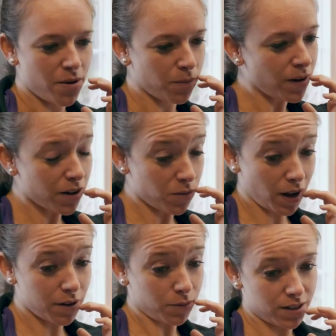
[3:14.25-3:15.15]

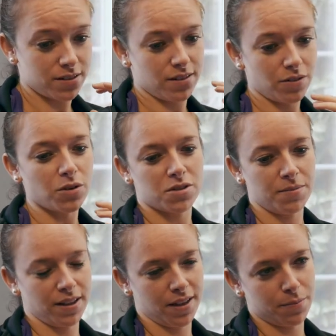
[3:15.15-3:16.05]
I want to
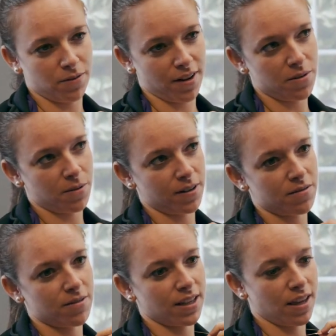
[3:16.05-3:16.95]
ultimately provide
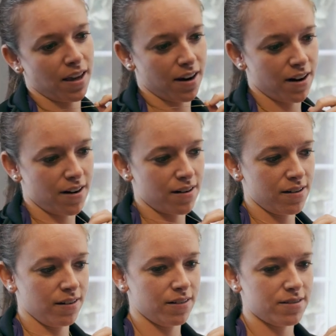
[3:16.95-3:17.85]
one-on-one
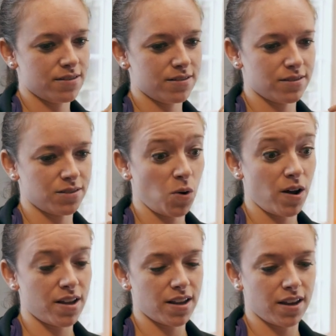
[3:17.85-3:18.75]
care,
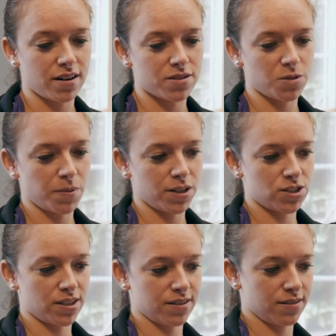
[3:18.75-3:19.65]
quality care to a
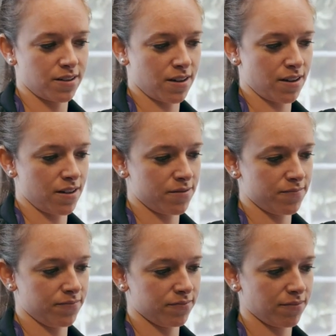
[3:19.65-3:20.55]
patient,
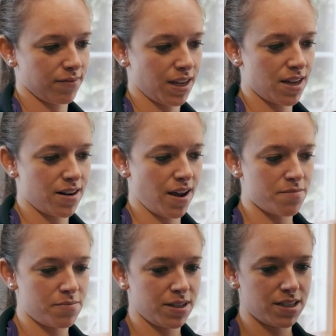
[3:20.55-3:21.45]
and
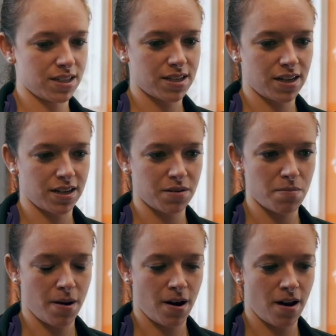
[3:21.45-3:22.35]
not be dictated
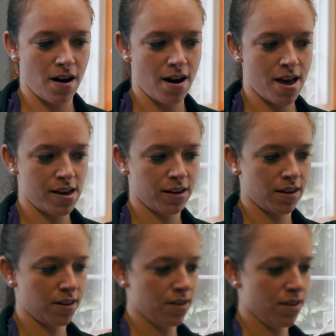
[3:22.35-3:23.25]

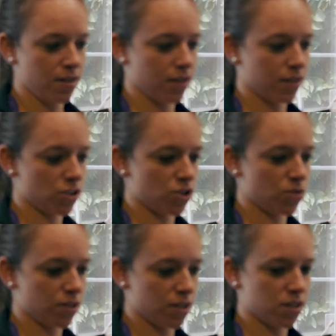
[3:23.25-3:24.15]
by
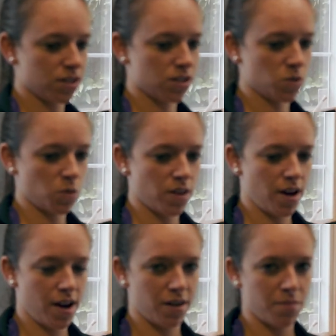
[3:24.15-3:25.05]
insurance or the
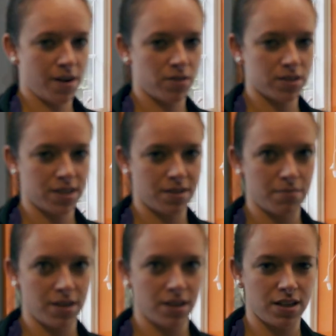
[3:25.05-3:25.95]
higher powers
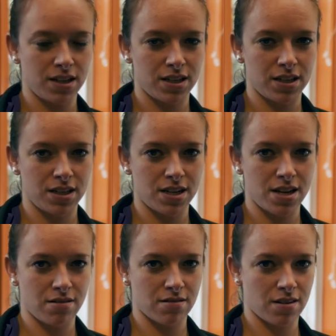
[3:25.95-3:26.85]
that be in
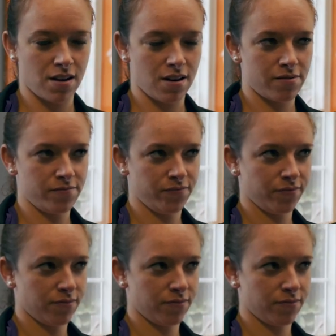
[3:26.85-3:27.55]
healthcare,